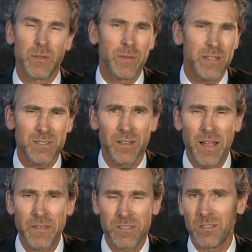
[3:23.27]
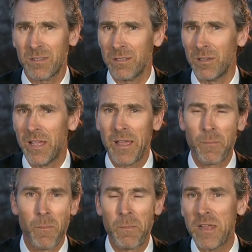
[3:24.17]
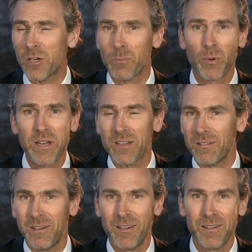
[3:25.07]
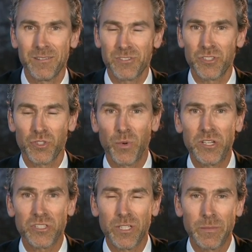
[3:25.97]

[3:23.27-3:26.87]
I mean, that's not the make or break situation.